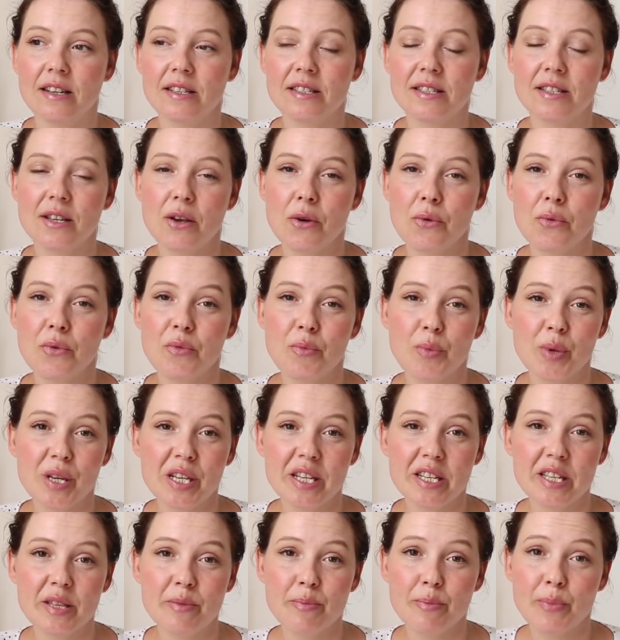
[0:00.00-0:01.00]
So we've been
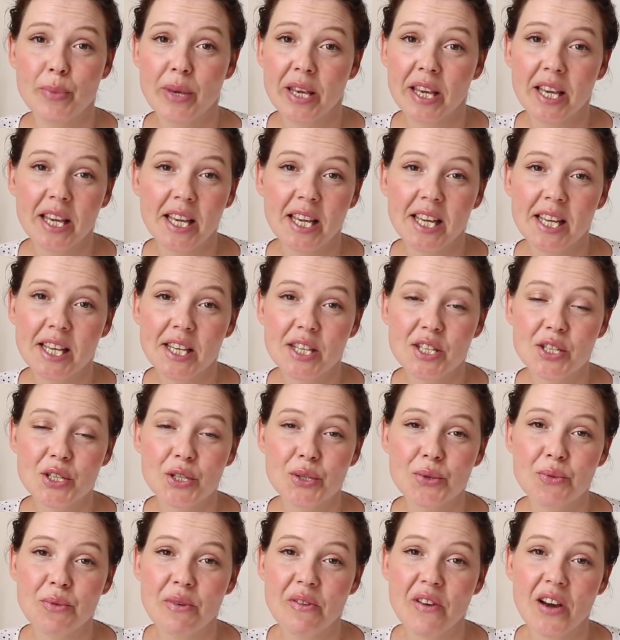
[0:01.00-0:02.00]
to the
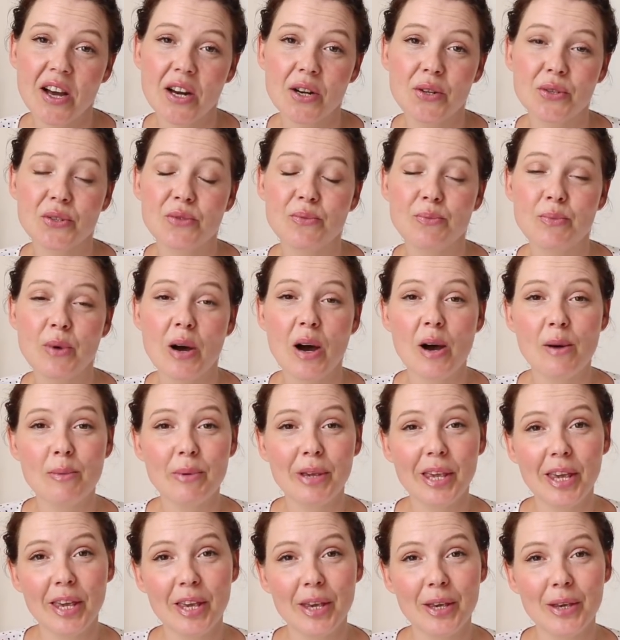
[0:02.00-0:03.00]
beach, we've had lots of
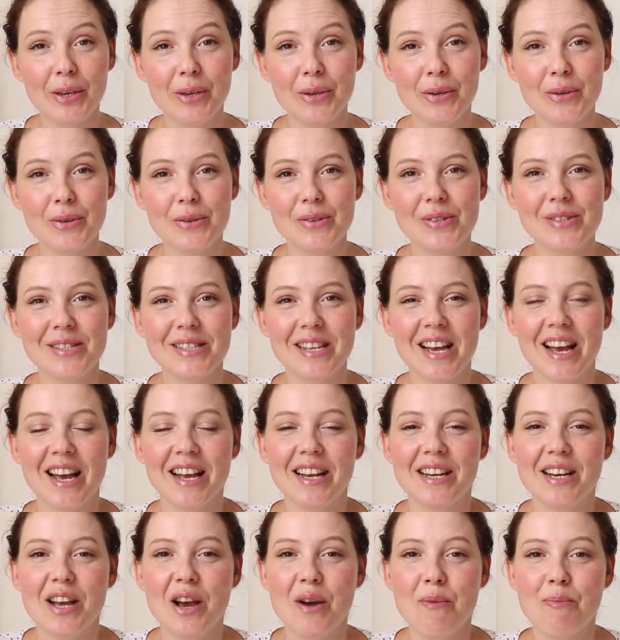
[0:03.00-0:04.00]
barbecues
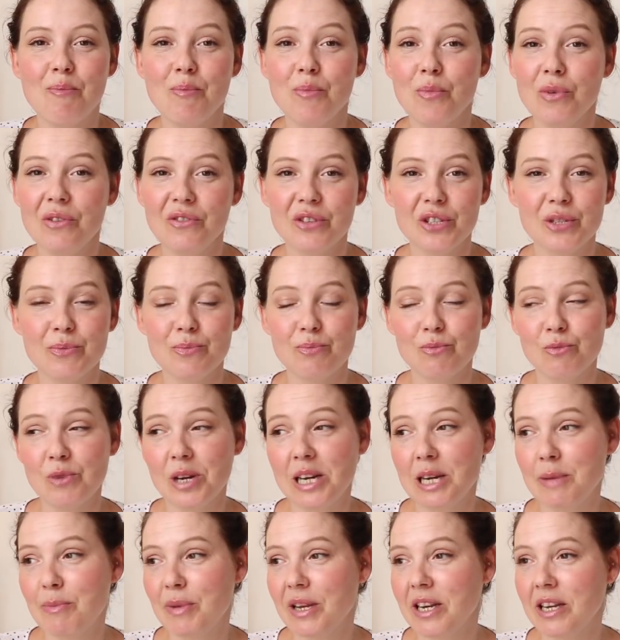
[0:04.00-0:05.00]
and we've just
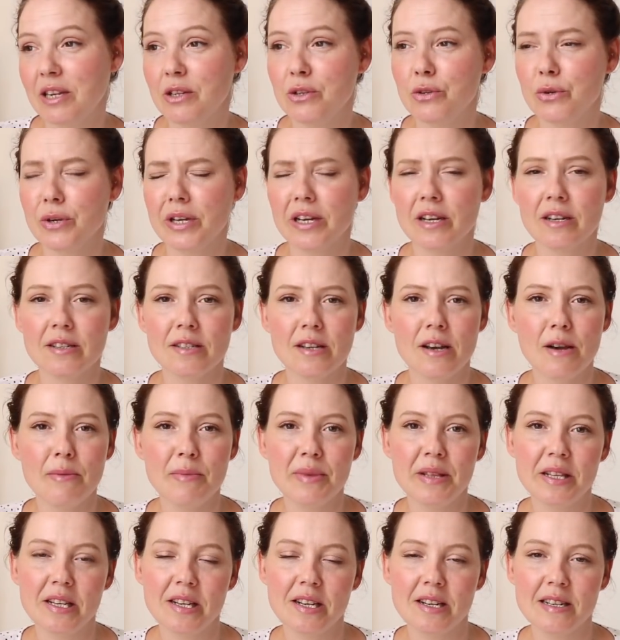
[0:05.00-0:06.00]
really been enjoying our time
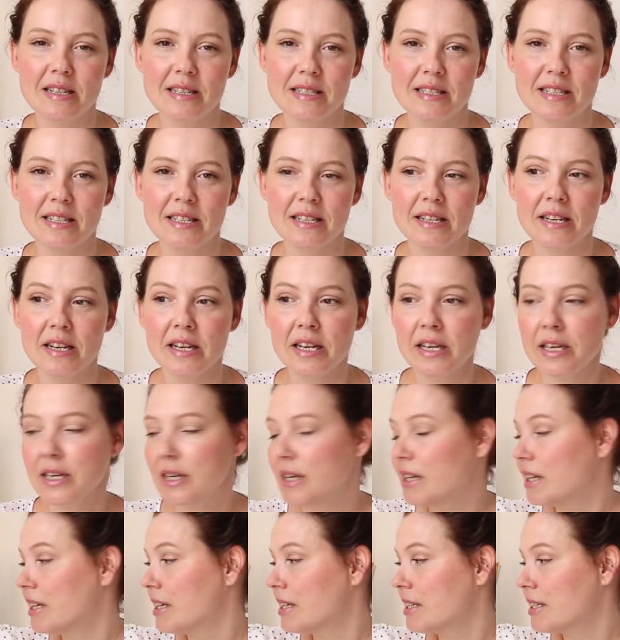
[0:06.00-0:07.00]
in the garden.
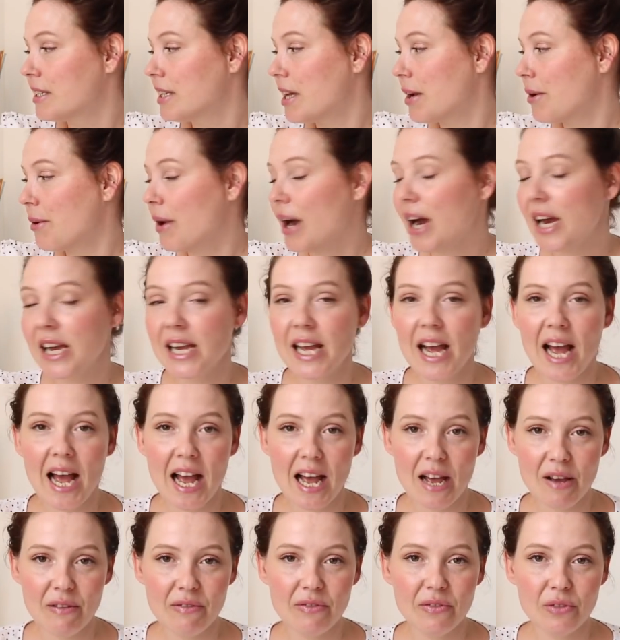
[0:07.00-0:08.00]
So I
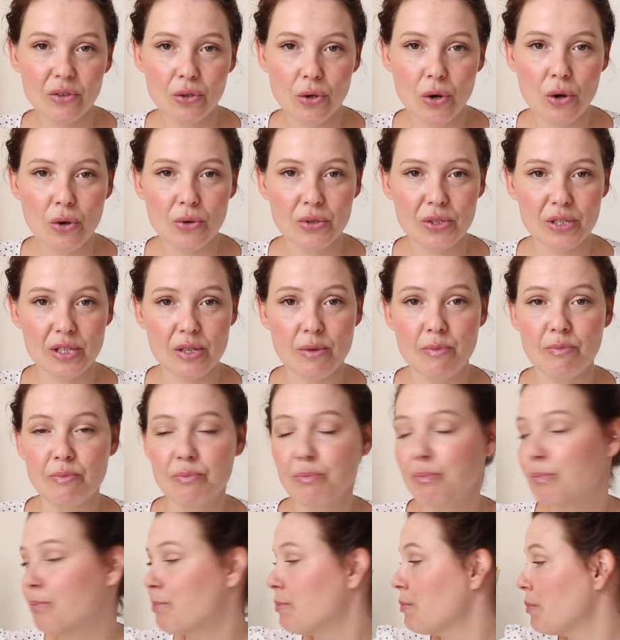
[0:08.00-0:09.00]
have got some